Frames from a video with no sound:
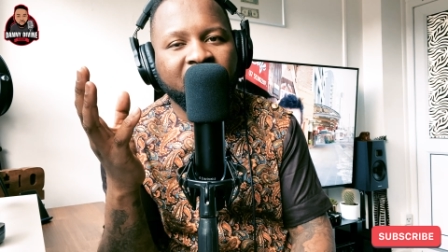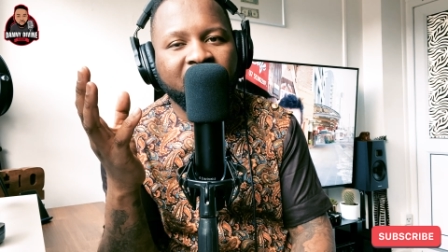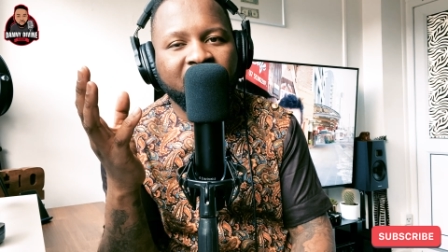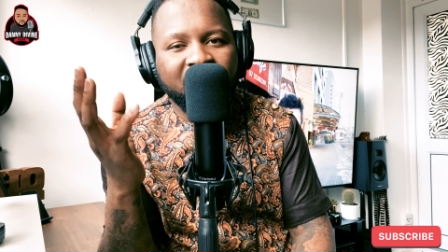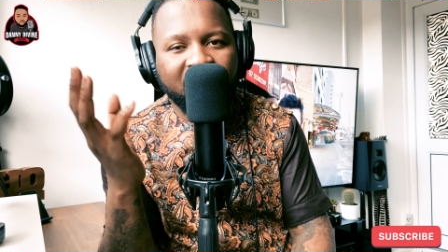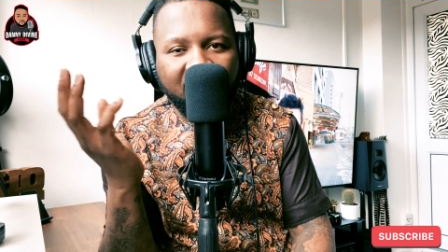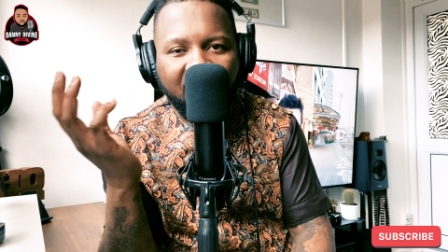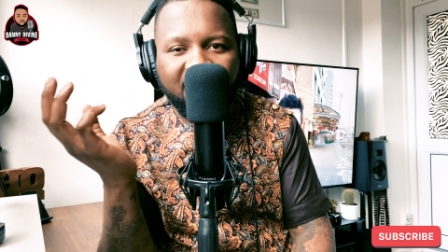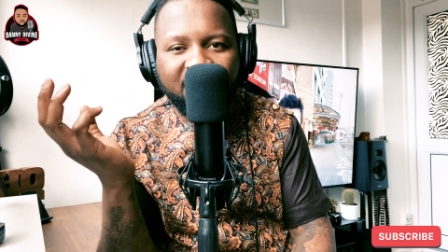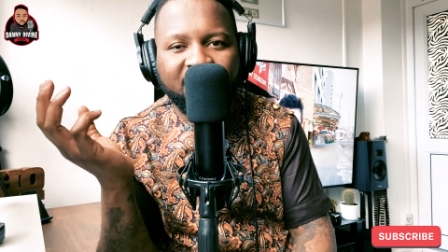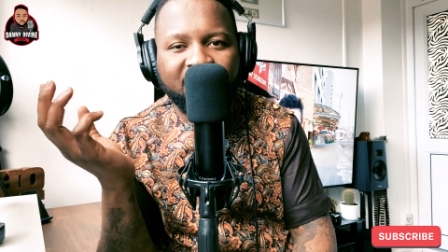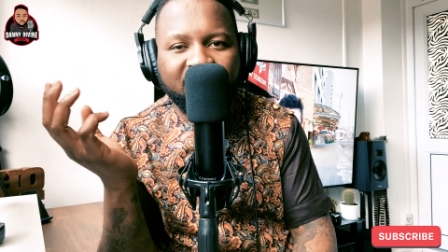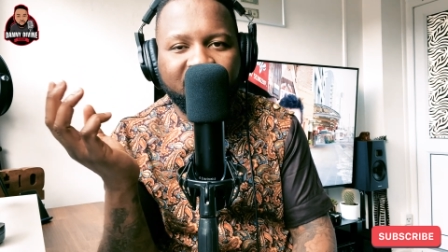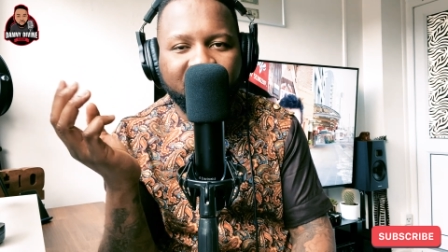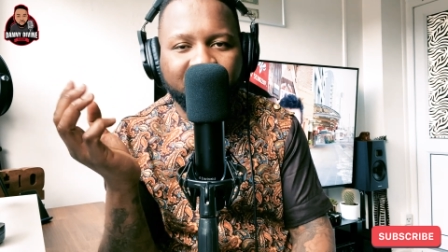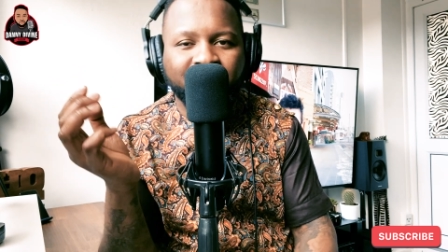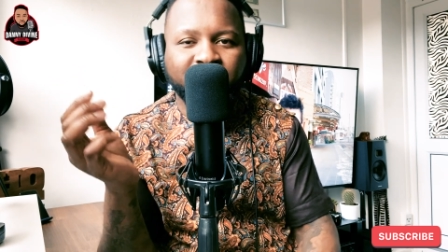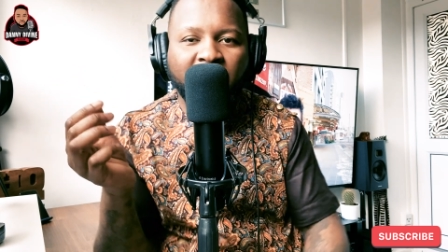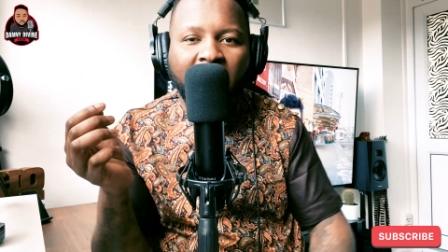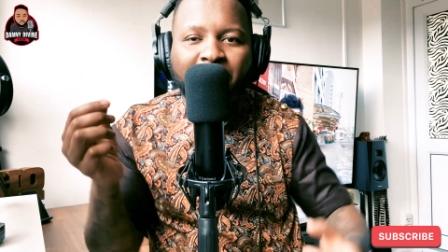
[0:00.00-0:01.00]
Yes,
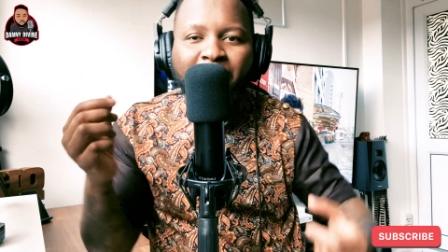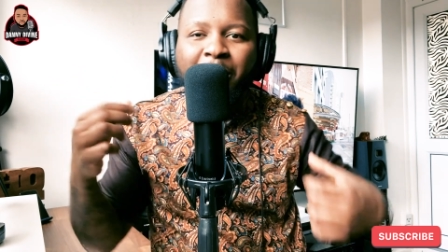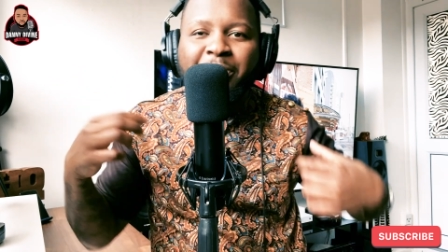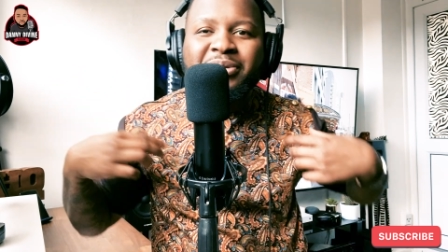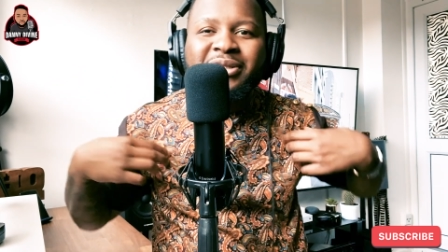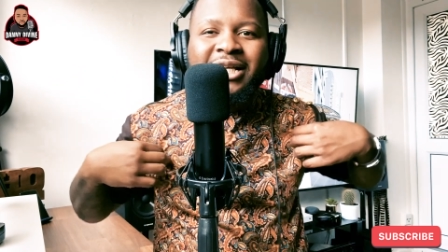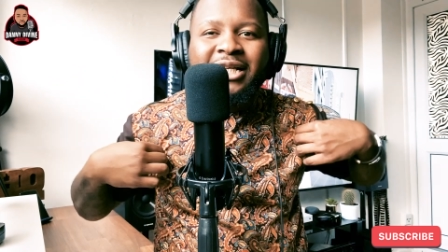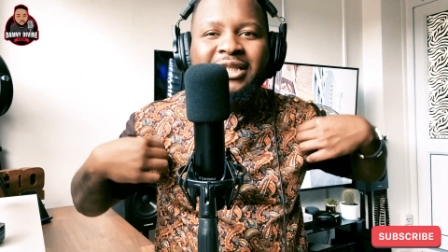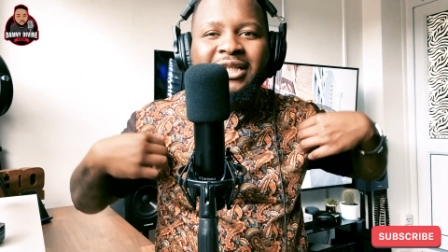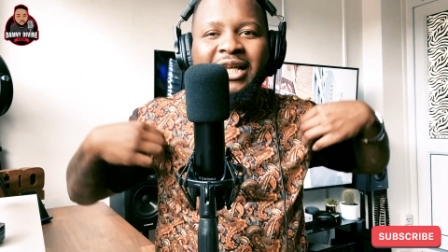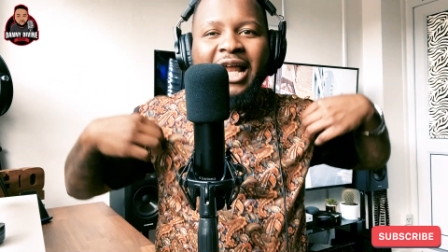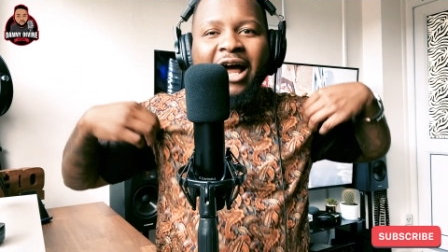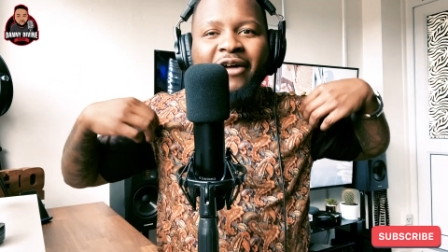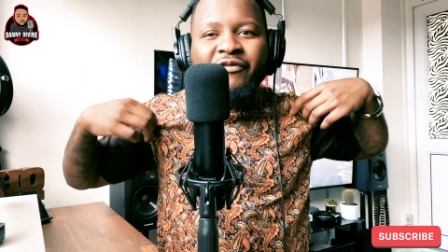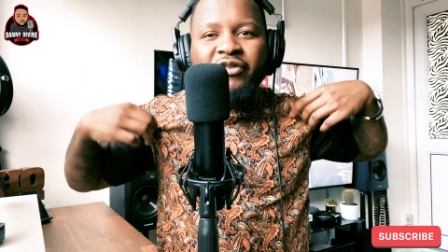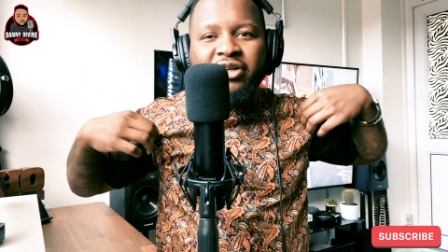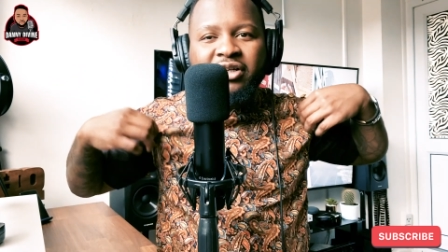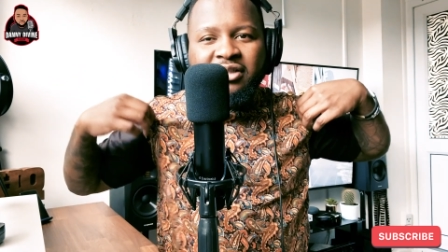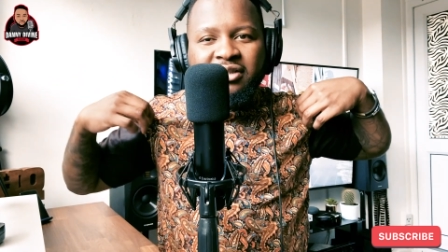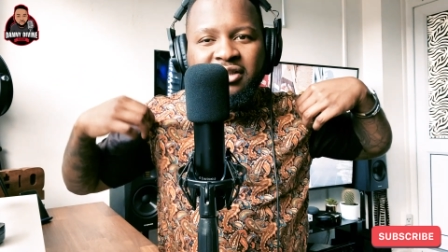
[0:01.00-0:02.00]
I'm representing
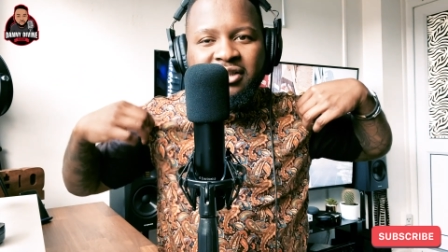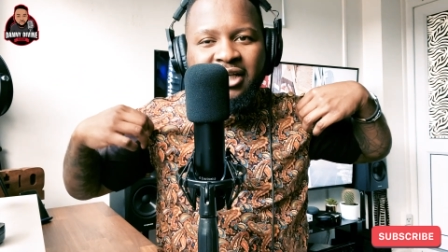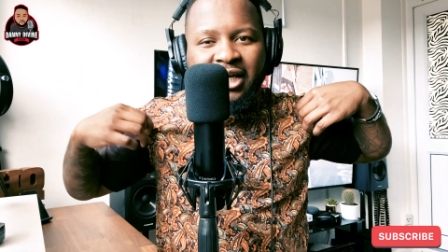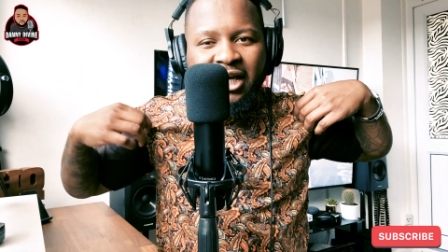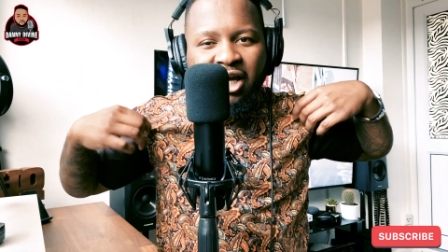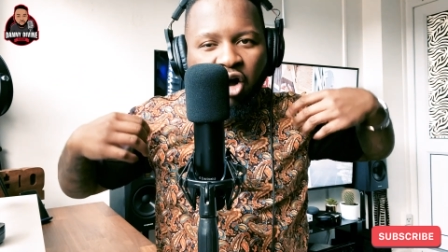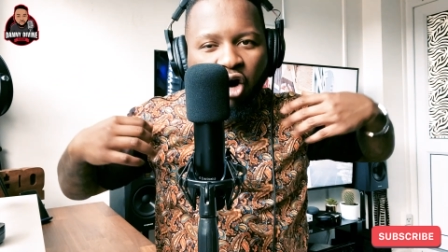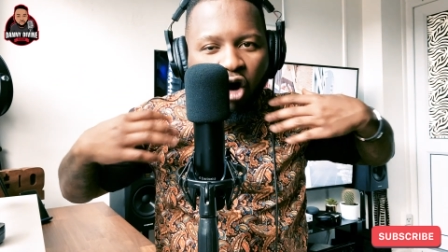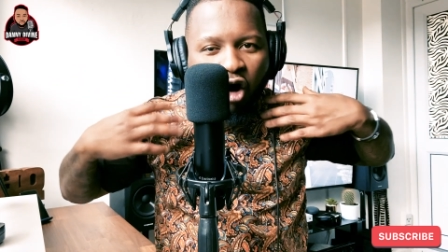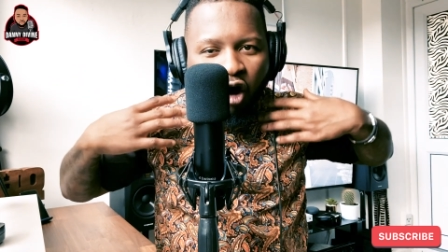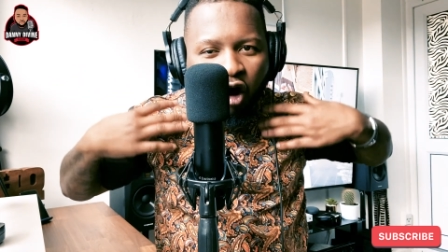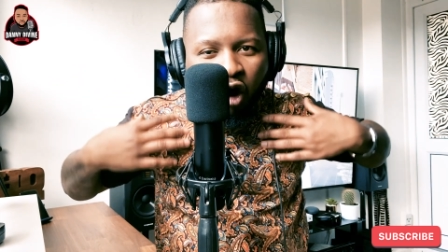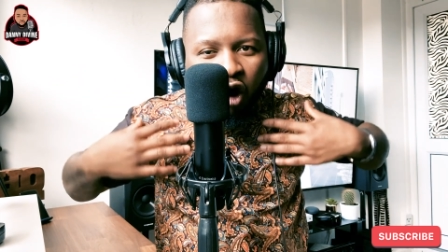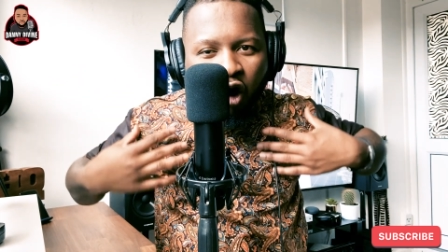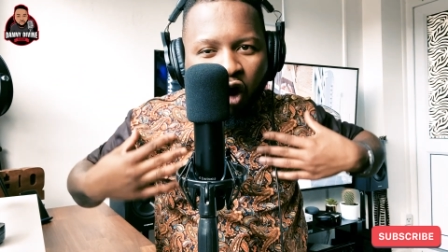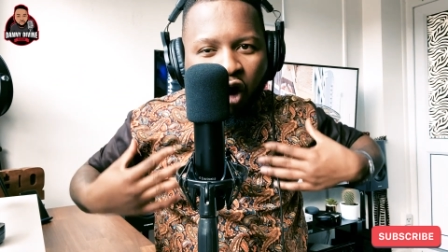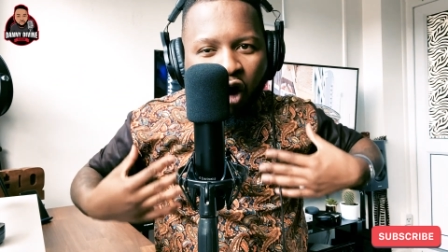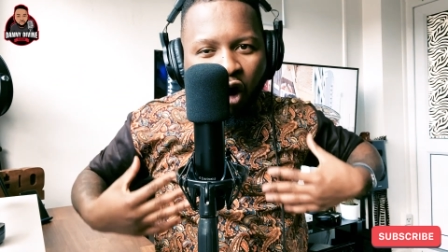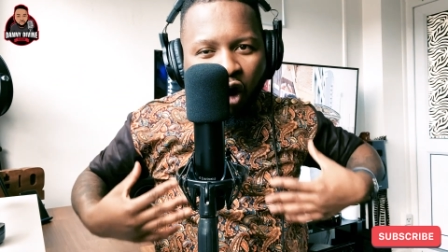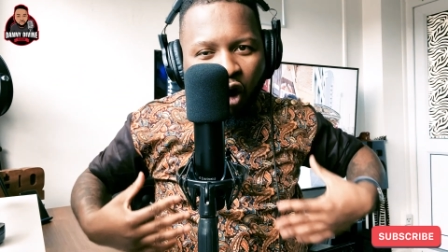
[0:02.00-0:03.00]
Africa today.
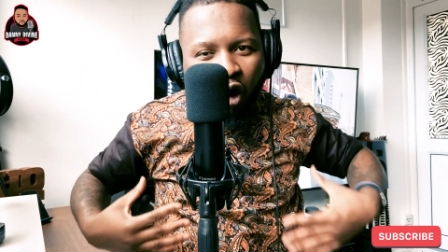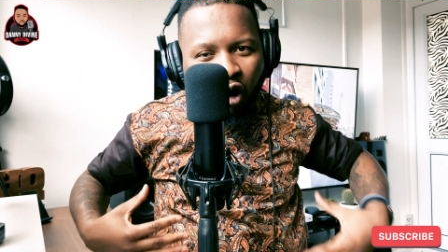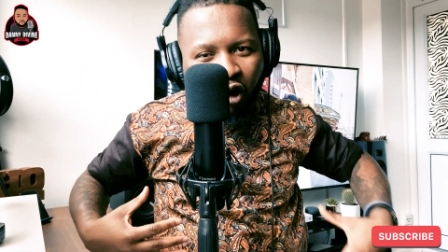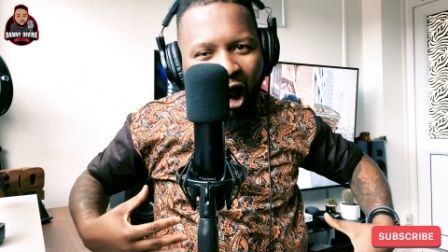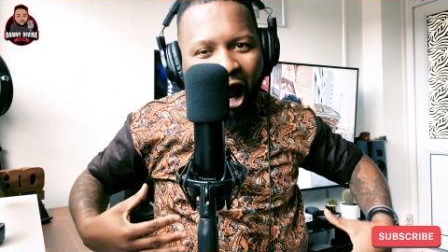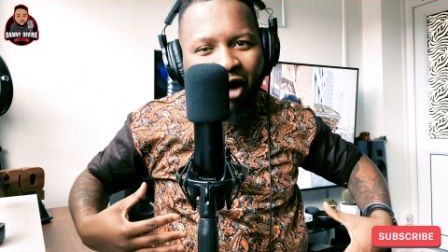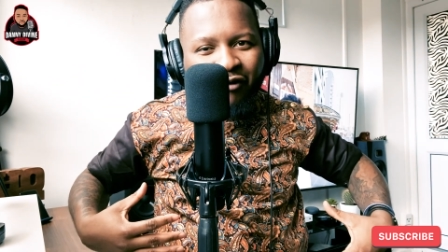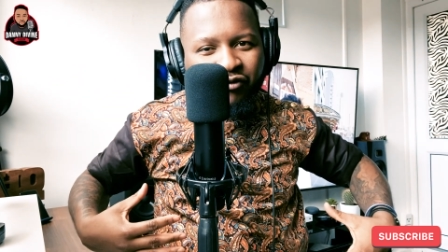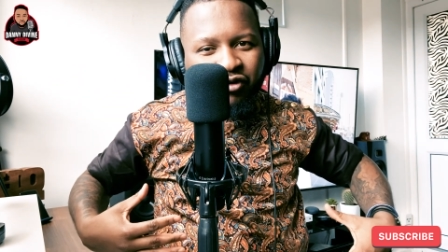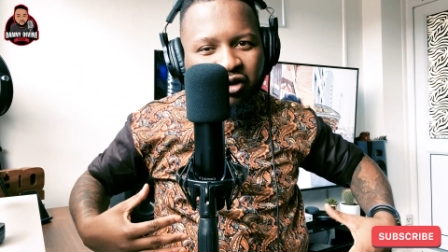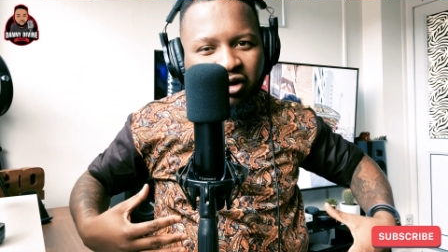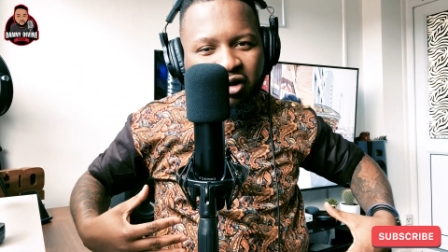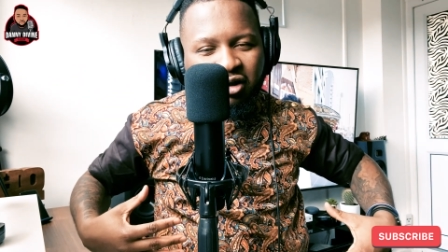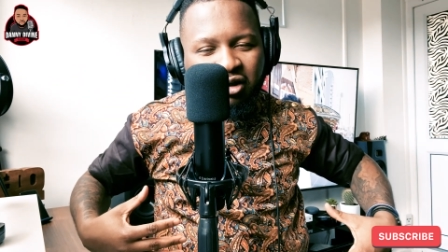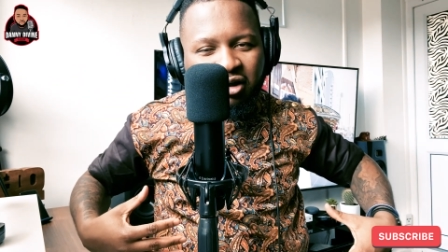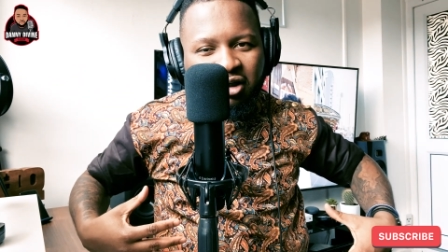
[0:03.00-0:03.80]
All Africa.